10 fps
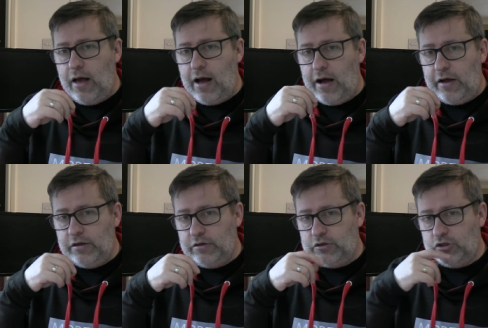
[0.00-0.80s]

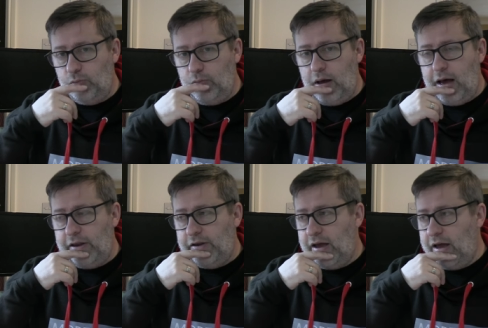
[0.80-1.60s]
and some
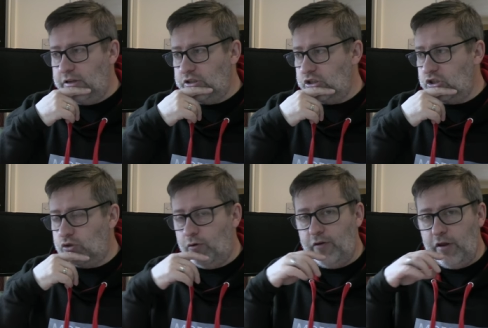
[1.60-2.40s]
hand irons and
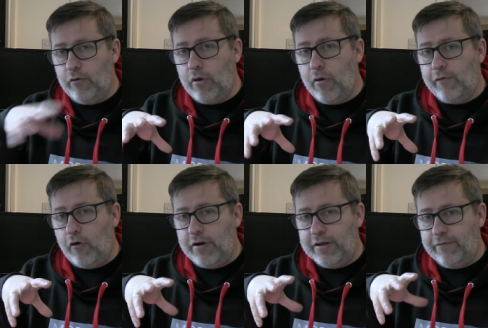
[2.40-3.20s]
stuff. And although I've
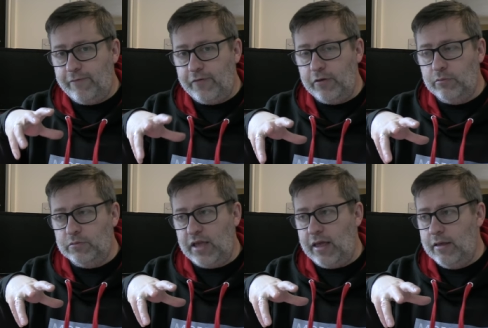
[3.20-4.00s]
already
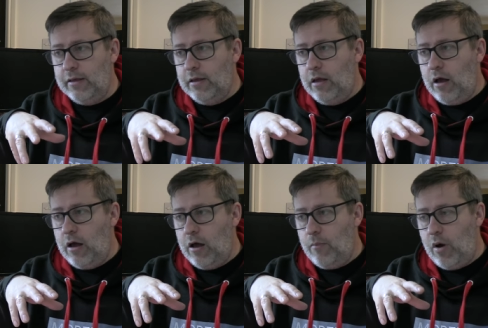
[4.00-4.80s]
filmed it
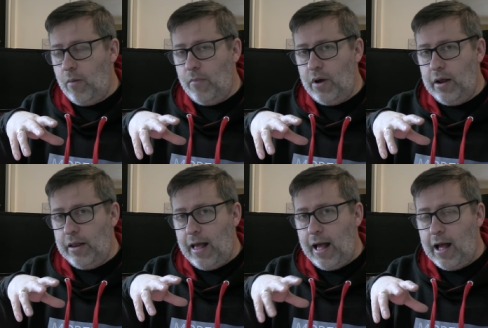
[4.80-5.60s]
um, on
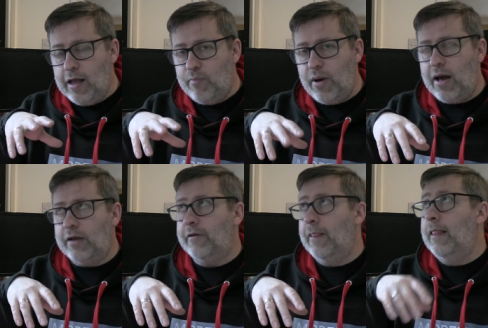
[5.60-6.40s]
my
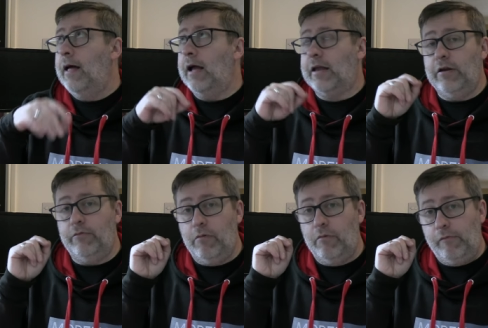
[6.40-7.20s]
iPad, I
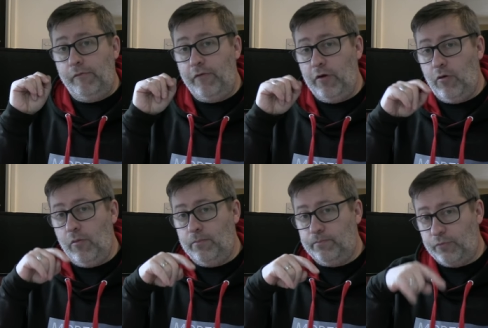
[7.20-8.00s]
can
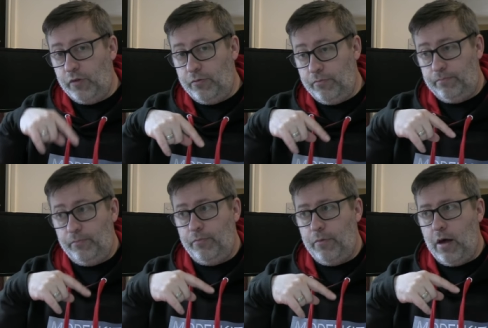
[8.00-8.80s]
film
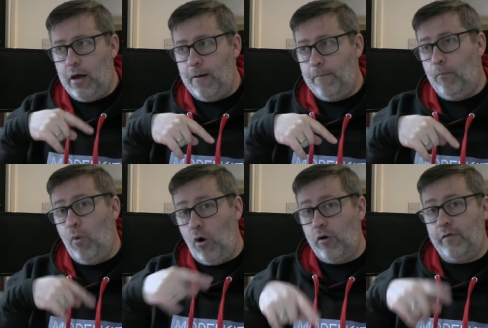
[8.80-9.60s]
uh,
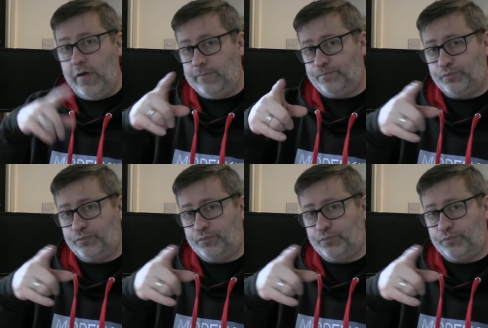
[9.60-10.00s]
more of it